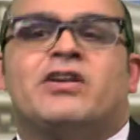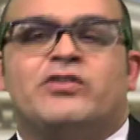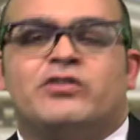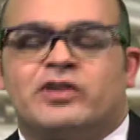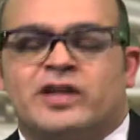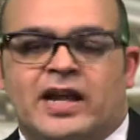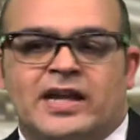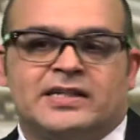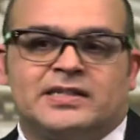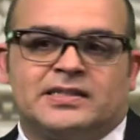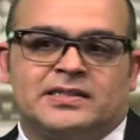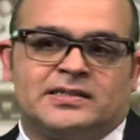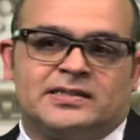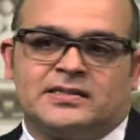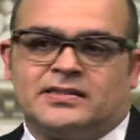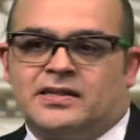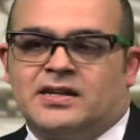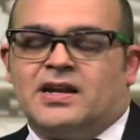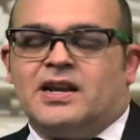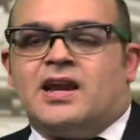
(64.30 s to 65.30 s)
hundred
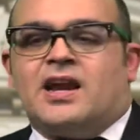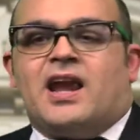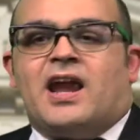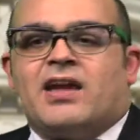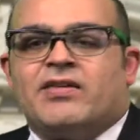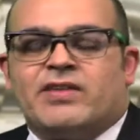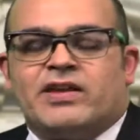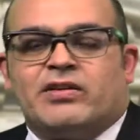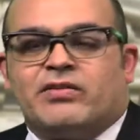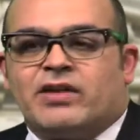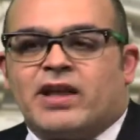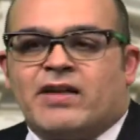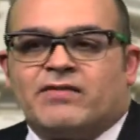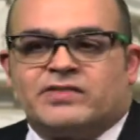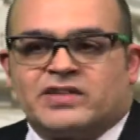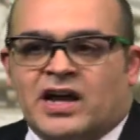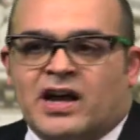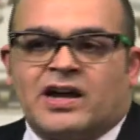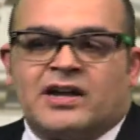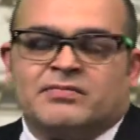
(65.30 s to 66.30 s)
cases, and they don't have
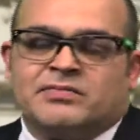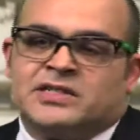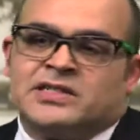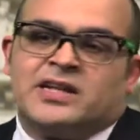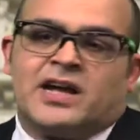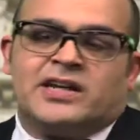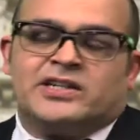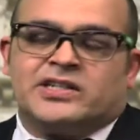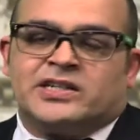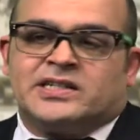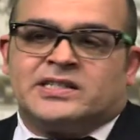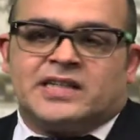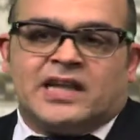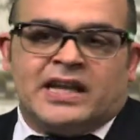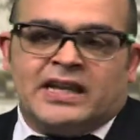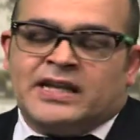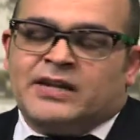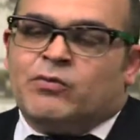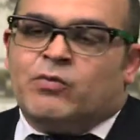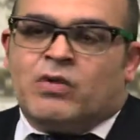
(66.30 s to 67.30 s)
time to digest
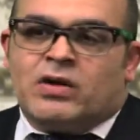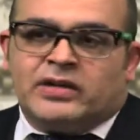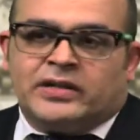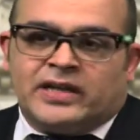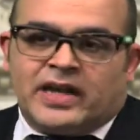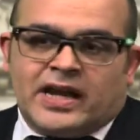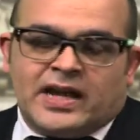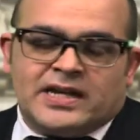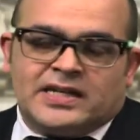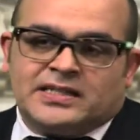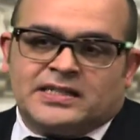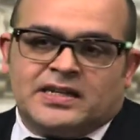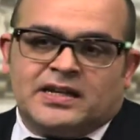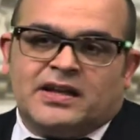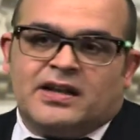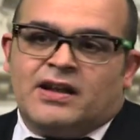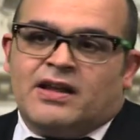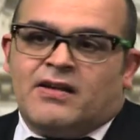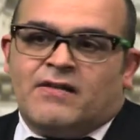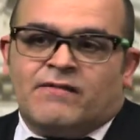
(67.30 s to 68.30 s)
any one case
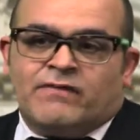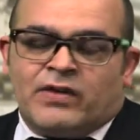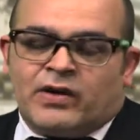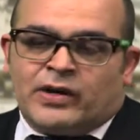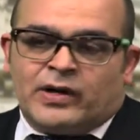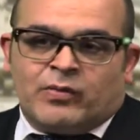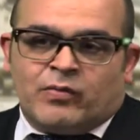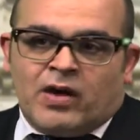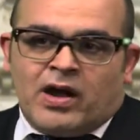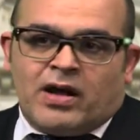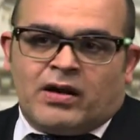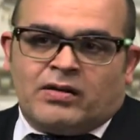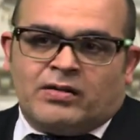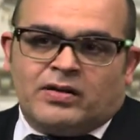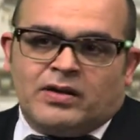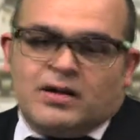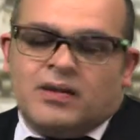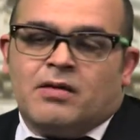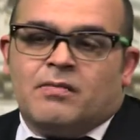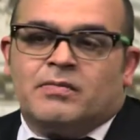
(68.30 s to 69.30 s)
very well,
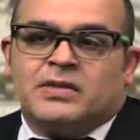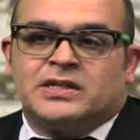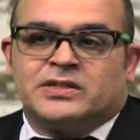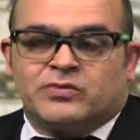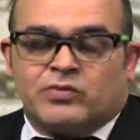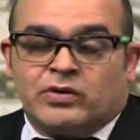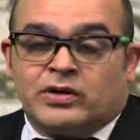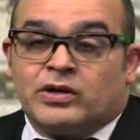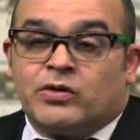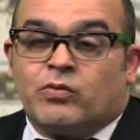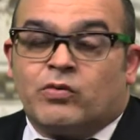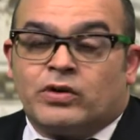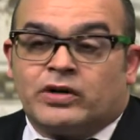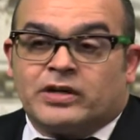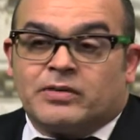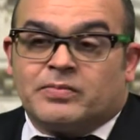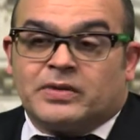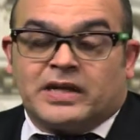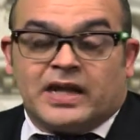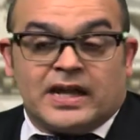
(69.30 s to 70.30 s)
because we're going to
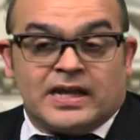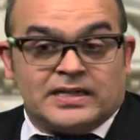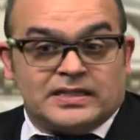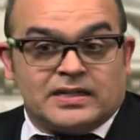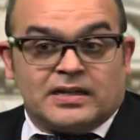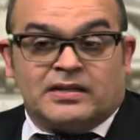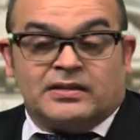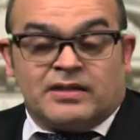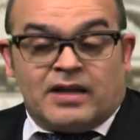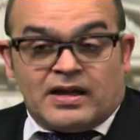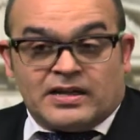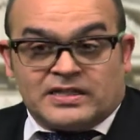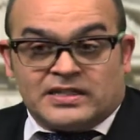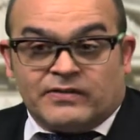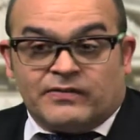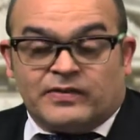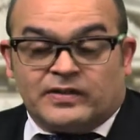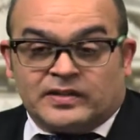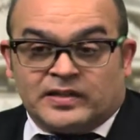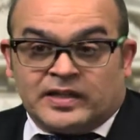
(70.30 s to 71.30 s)
work up a case a lot
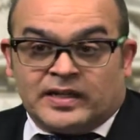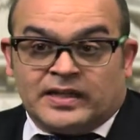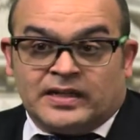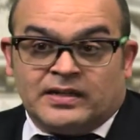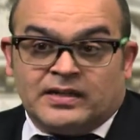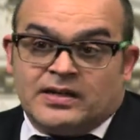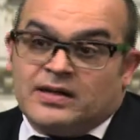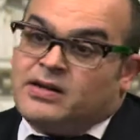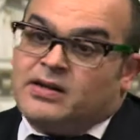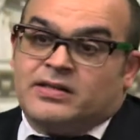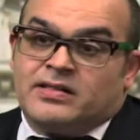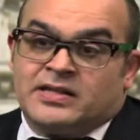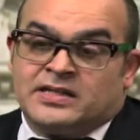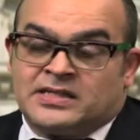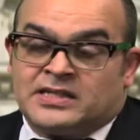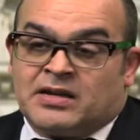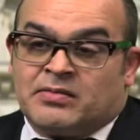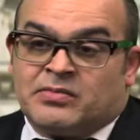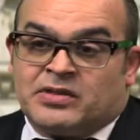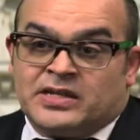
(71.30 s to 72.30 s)
differently than
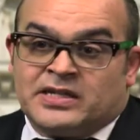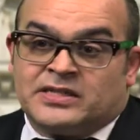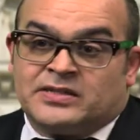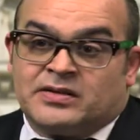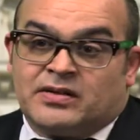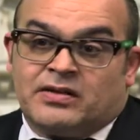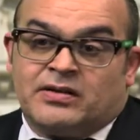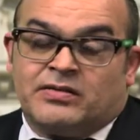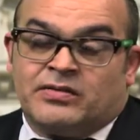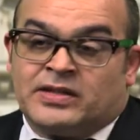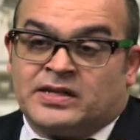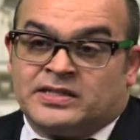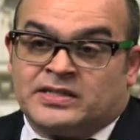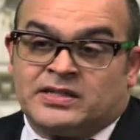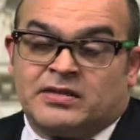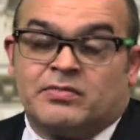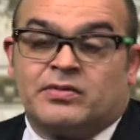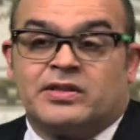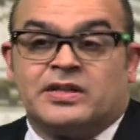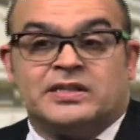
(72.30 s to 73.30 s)
some of these, than
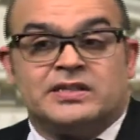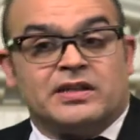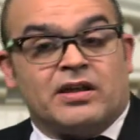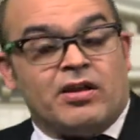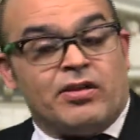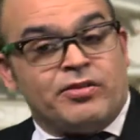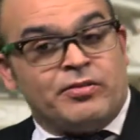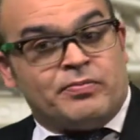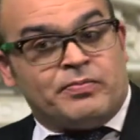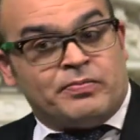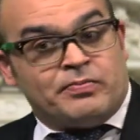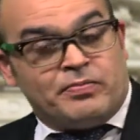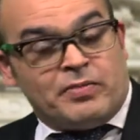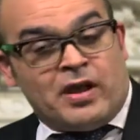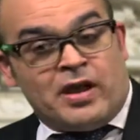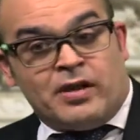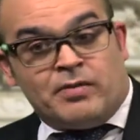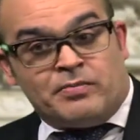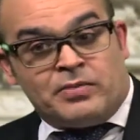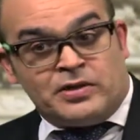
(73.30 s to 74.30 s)
some of these other
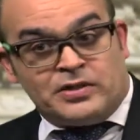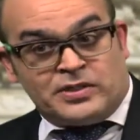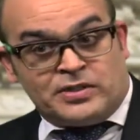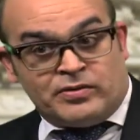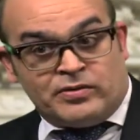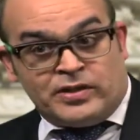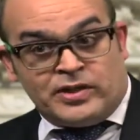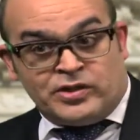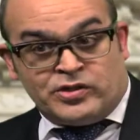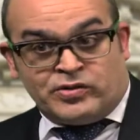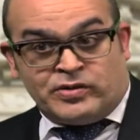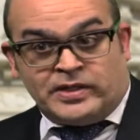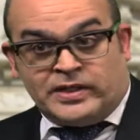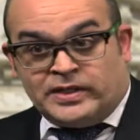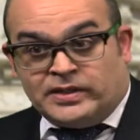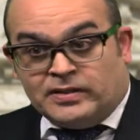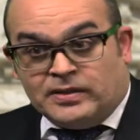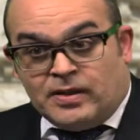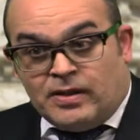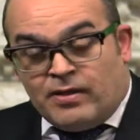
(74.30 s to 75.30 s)
uh, personal
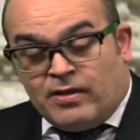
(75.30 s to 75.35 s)
injury